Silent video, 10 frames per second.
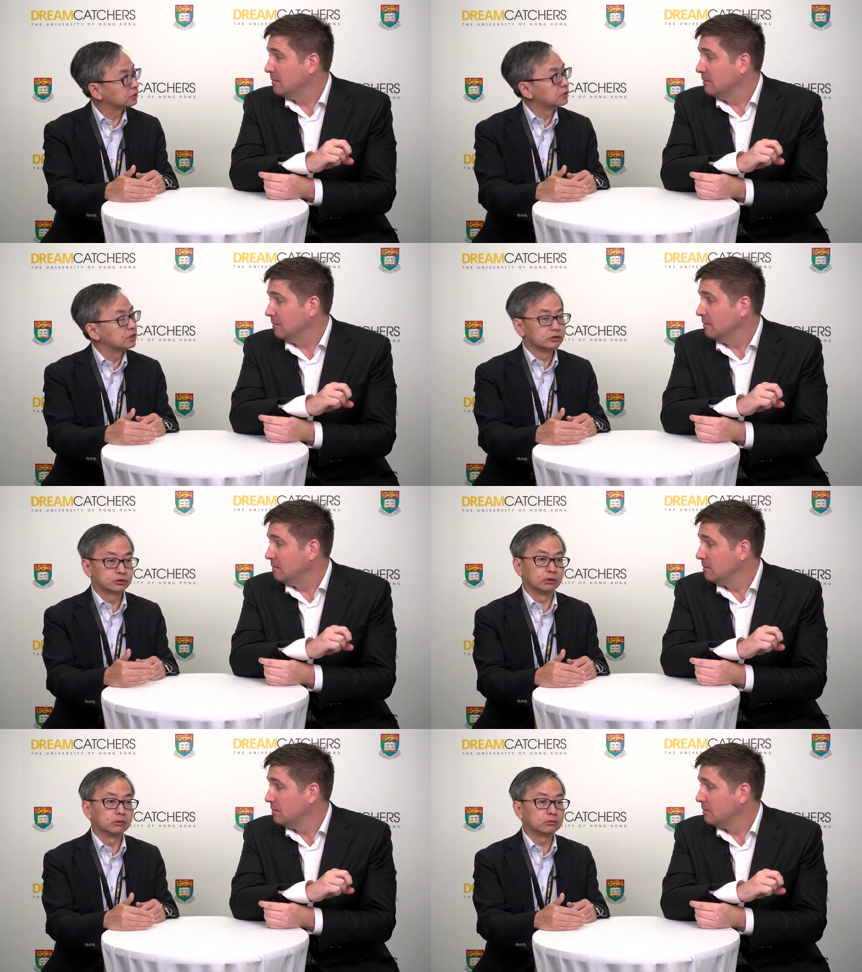Speaker 1: Mm-hmm.
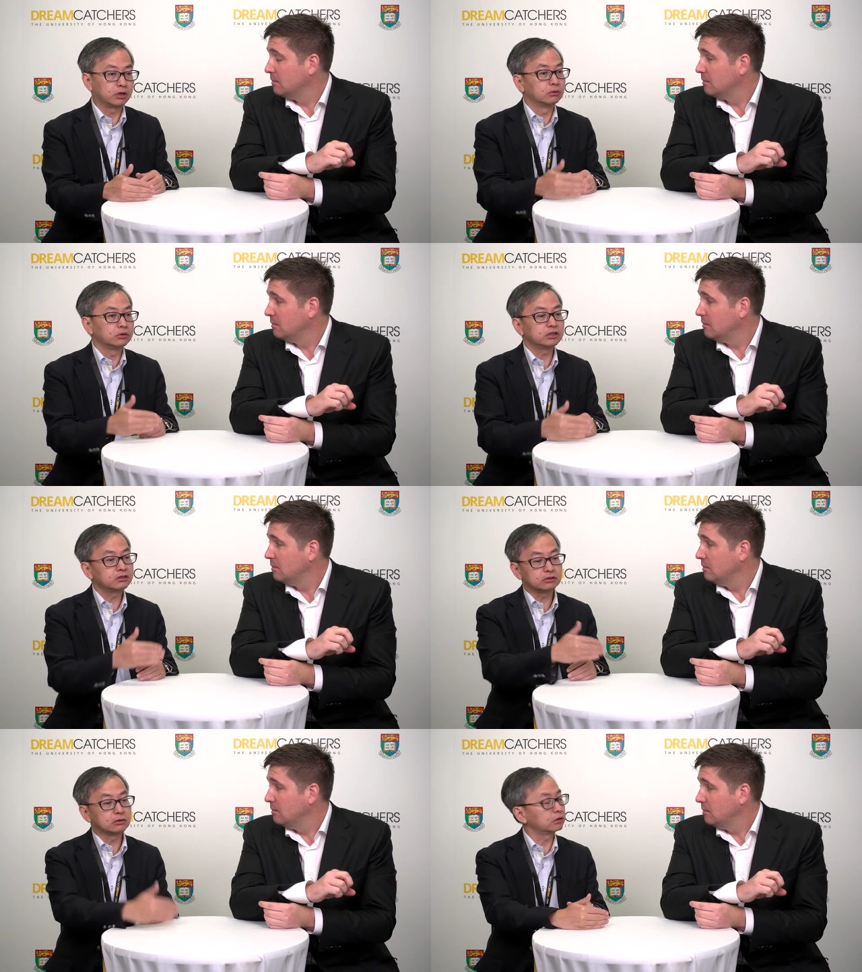So, oh,
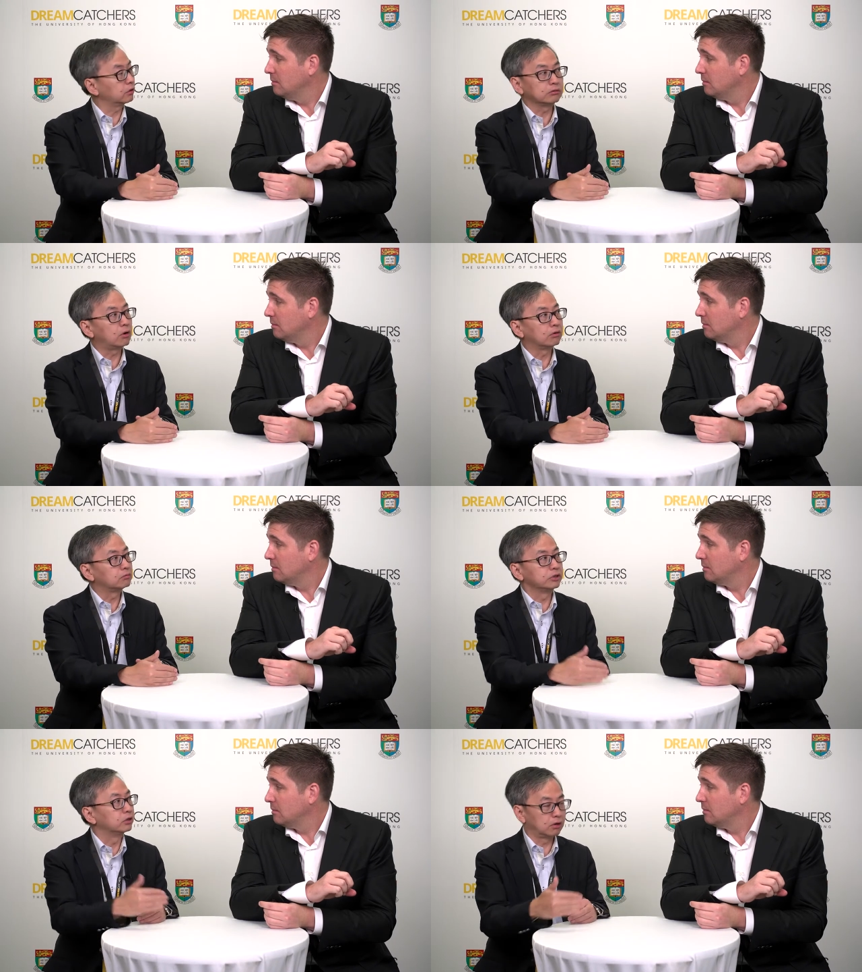this is not a, uh,
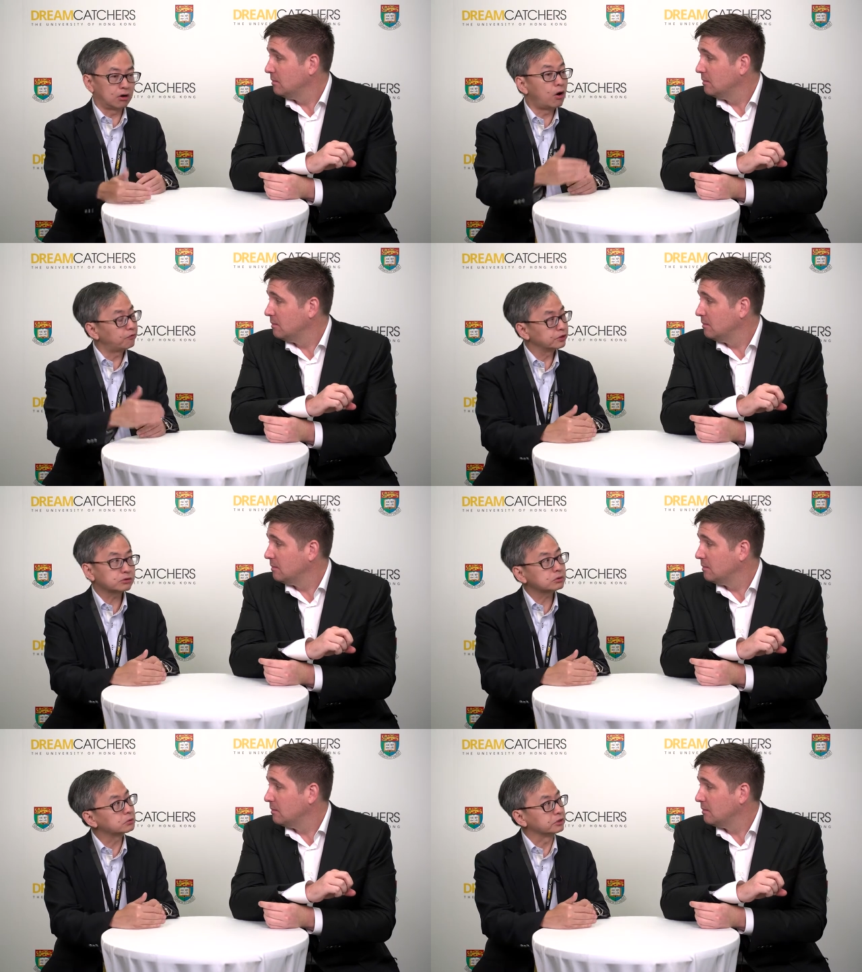you know an office
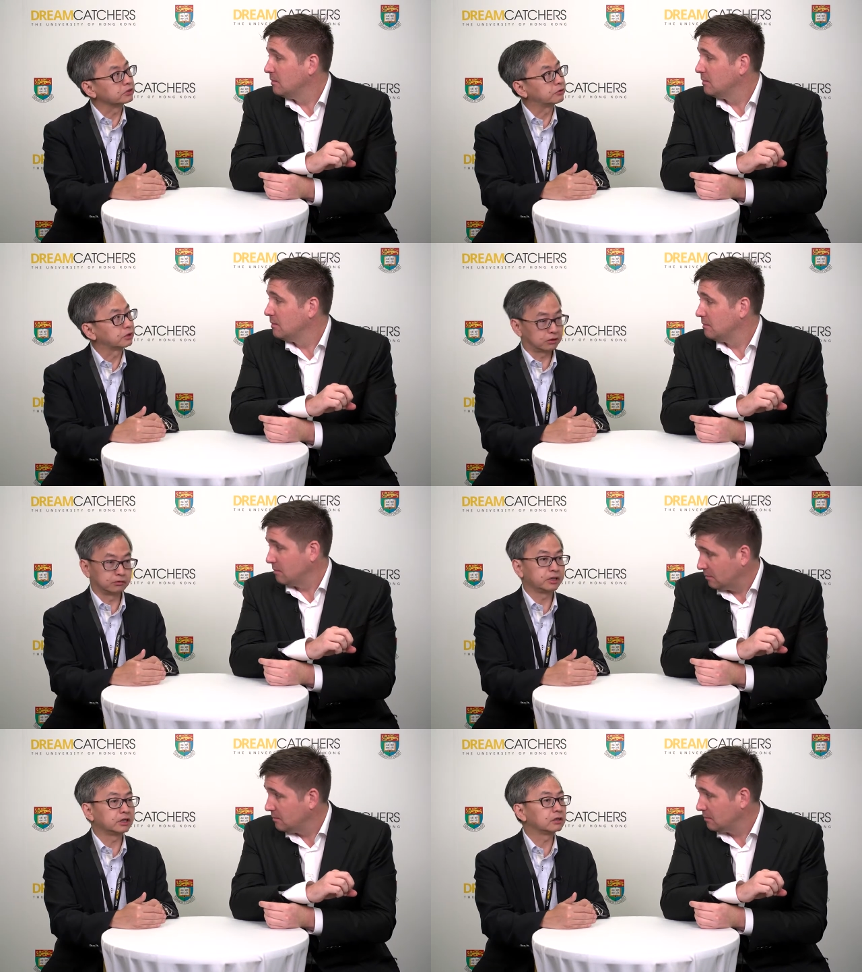choice for
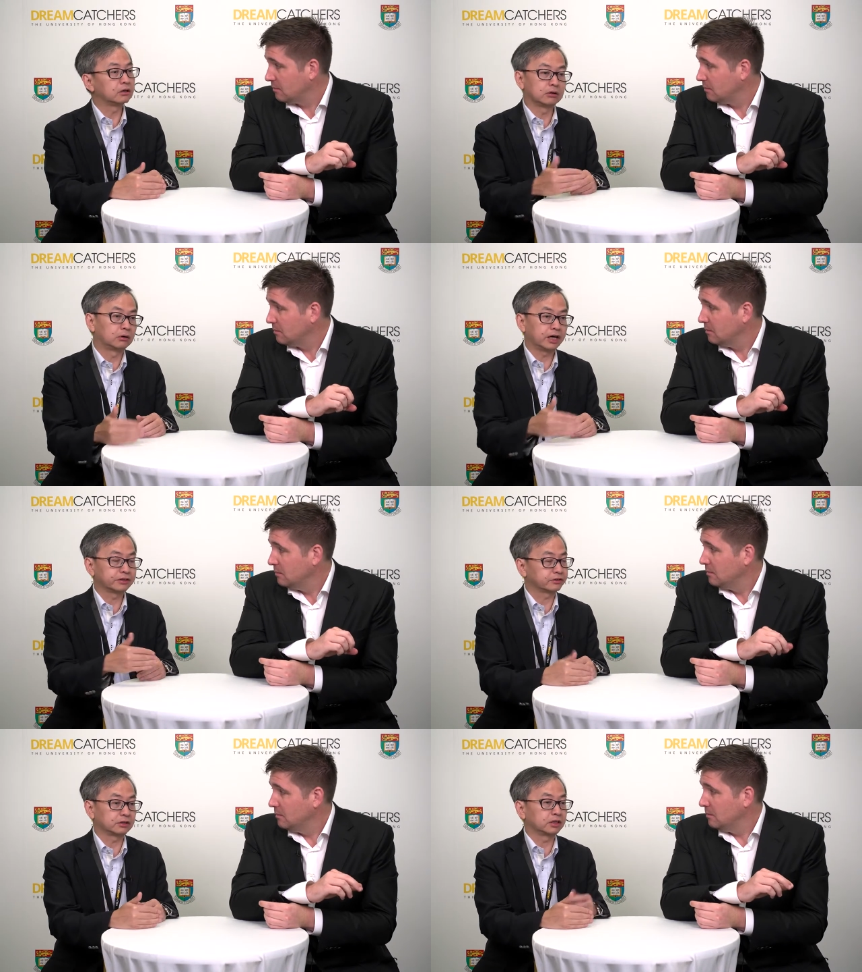career or
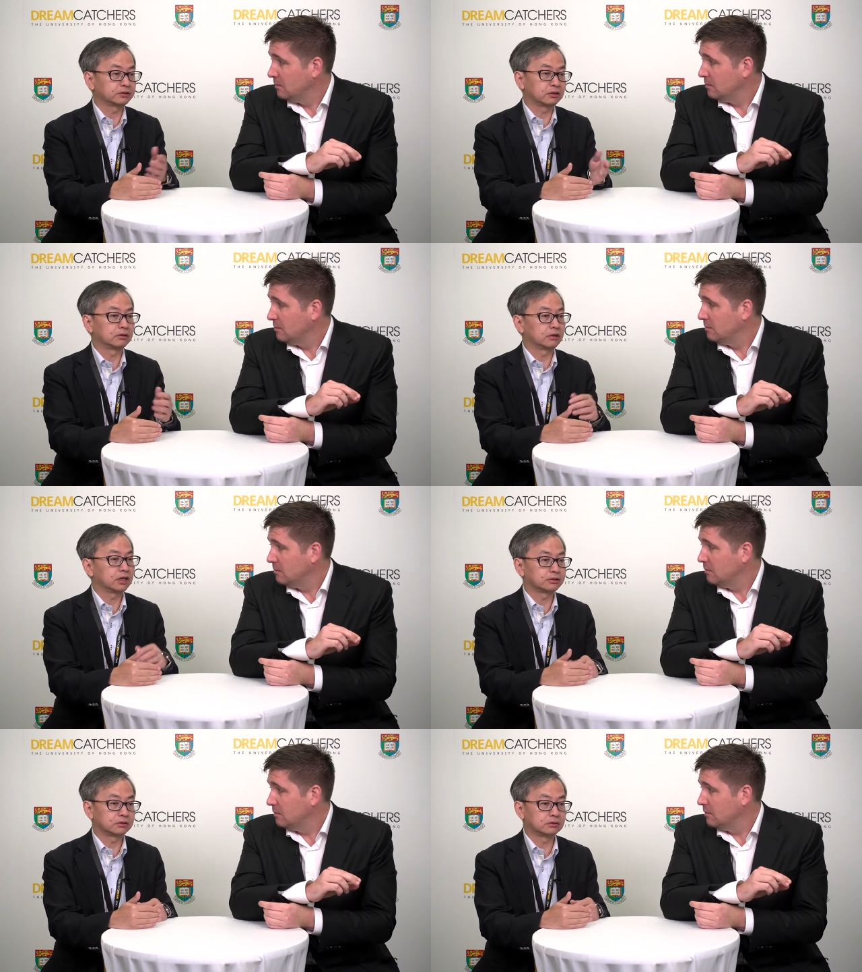as, as a
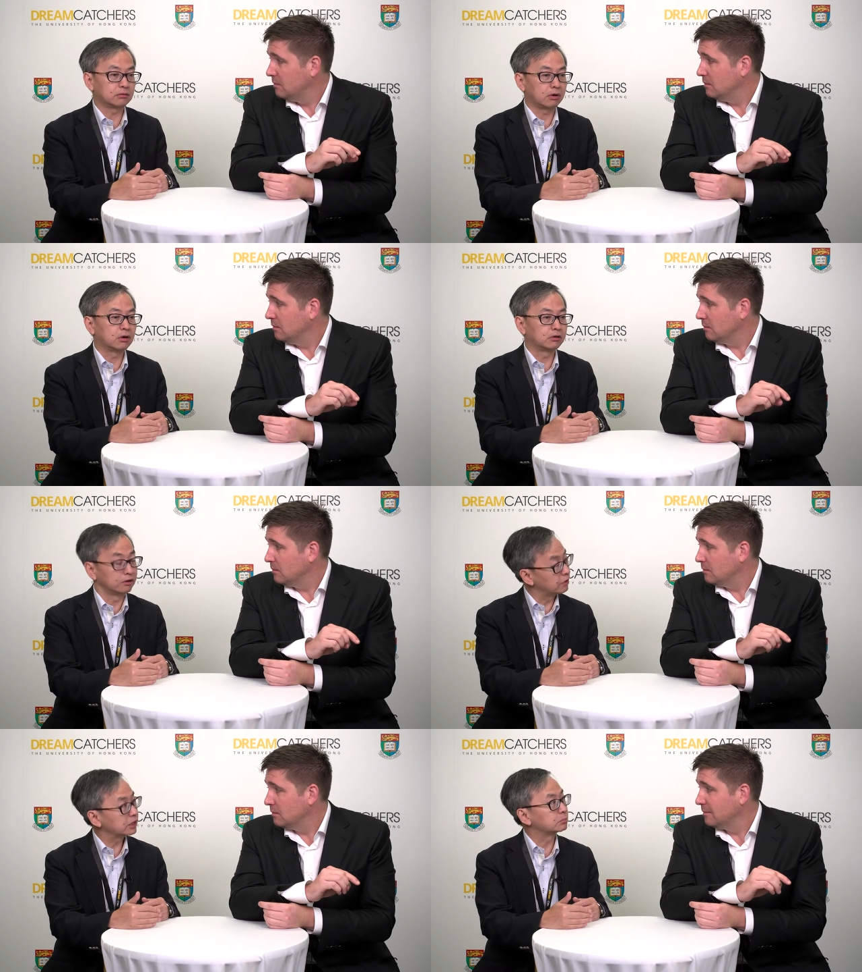as a you know mm-hmm.
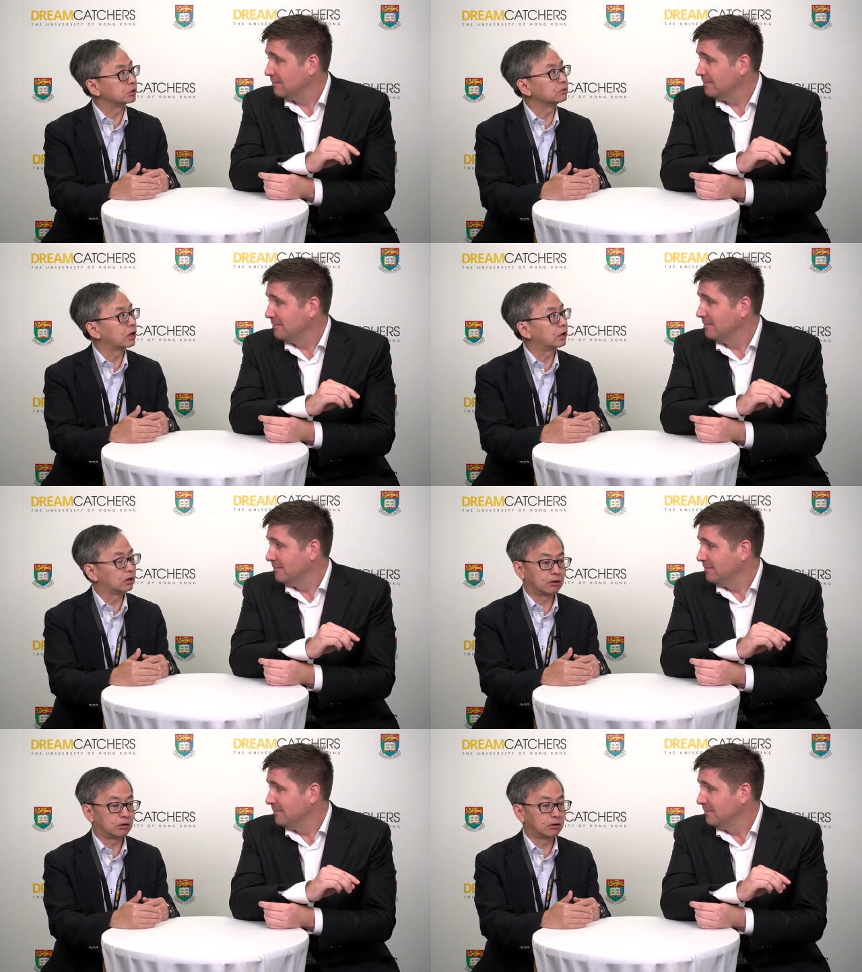investment. Uh,